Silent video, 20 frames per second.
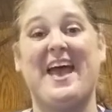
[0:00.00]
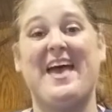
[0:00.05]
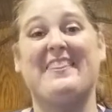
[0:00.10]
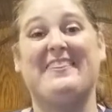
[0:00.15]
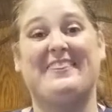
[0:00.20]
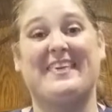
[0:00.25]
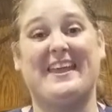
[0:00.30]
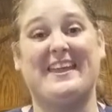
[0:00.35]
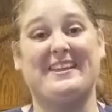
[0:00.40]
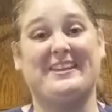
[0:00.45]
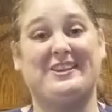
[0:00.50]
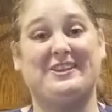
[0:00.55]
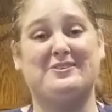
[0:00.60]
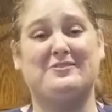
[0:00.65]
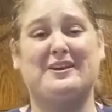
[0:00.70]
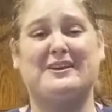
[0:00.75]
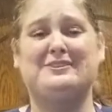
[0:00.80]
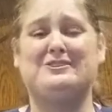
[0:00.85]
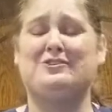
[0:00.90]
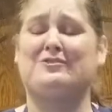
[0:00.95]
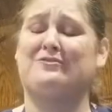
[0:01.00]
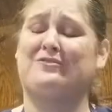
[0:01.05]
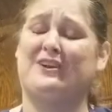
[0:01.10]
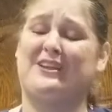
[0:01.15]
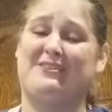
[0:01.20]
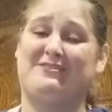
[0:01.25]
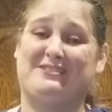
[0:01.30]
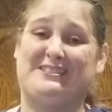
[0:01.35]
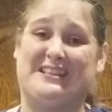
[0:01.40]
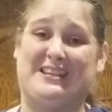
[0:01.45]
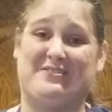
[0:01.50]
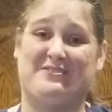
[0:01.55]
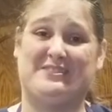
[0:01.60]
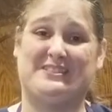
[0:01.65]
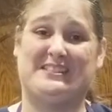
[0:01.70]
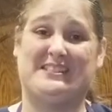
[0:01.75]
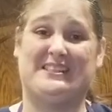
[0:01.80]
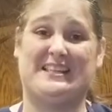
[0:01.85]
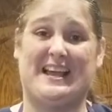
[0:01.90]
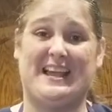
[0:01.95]
Thank you, and don't forget to give
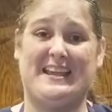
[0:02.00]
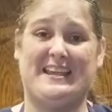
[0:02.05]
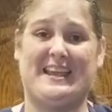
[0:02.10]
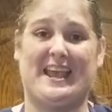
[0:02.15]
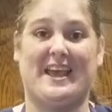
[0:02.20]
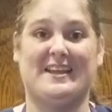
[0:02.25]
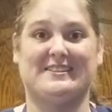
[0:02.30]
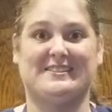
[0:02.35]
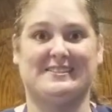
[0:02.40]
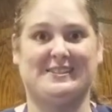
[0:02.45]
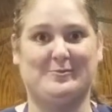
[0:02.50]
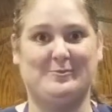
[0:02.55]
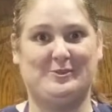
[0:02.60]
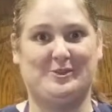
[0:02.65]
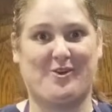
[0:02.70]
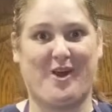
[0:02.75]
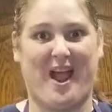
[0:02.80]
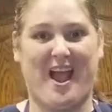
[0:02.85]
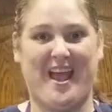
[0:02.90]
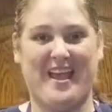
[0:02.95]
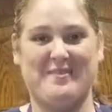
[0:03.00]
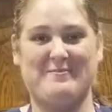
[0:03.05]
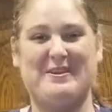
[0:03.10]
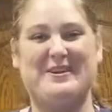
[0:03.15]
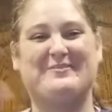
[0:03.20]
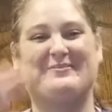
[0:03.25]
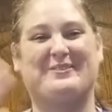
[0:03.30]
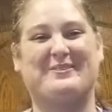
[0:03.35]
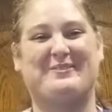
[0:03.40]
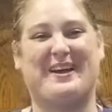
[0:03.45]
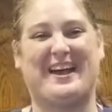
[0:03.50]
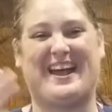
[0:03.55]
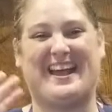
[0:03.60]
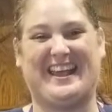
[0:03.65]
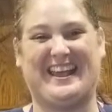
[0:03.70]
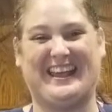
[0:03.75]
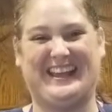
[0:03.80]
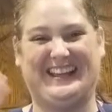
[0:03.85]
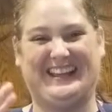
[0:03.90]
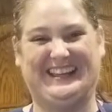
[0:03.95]
us a like and subscribe.
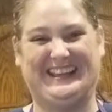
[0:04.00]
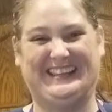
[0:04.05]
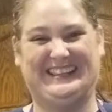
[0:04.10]
Bye-bye.